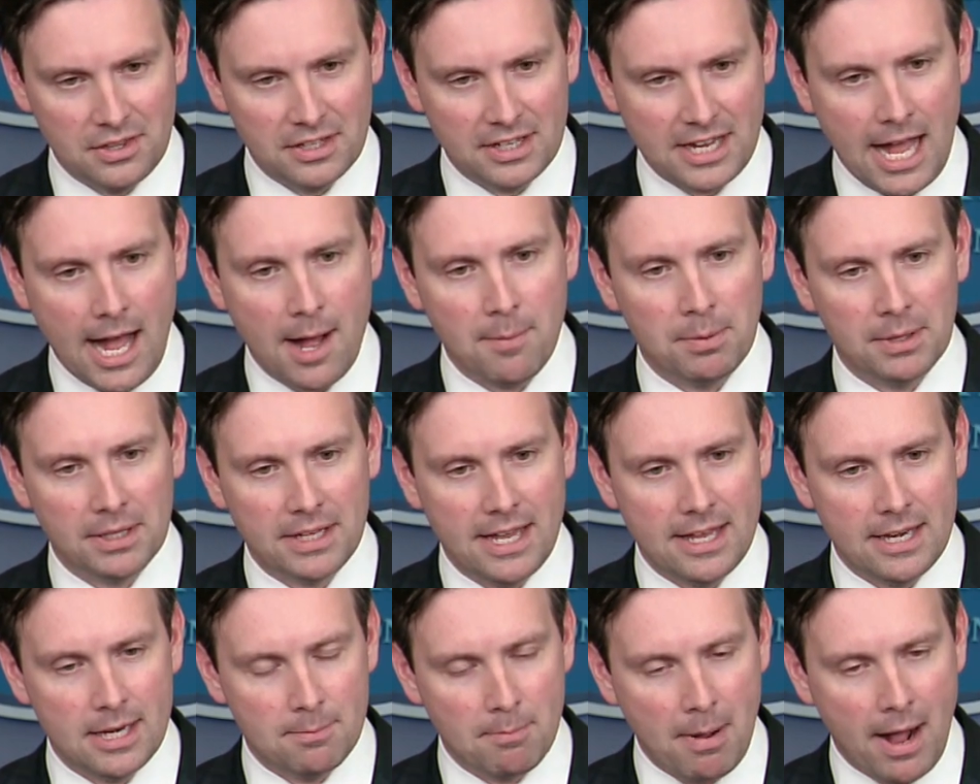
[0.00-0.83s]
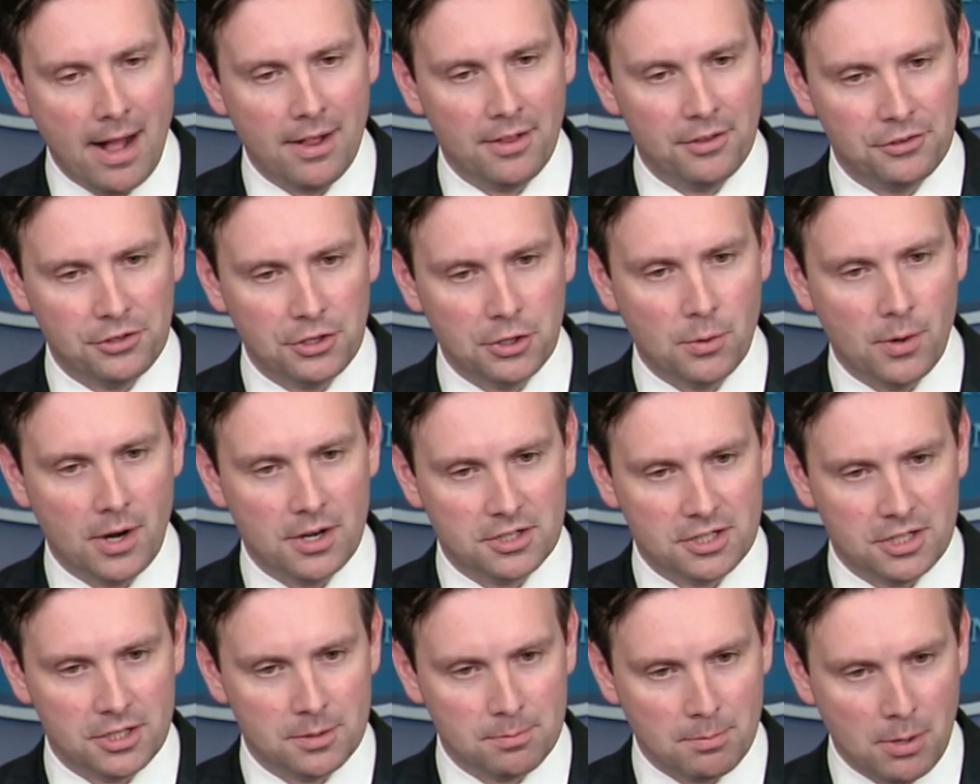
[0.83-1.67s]
the complicated policy
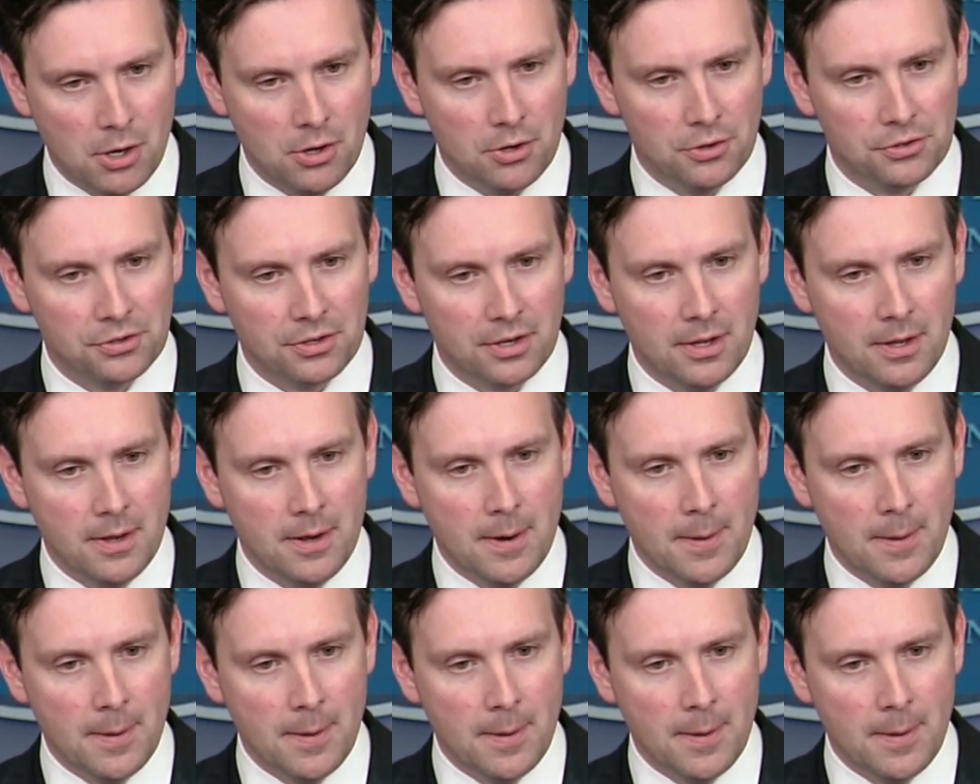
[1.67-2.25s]
questions posed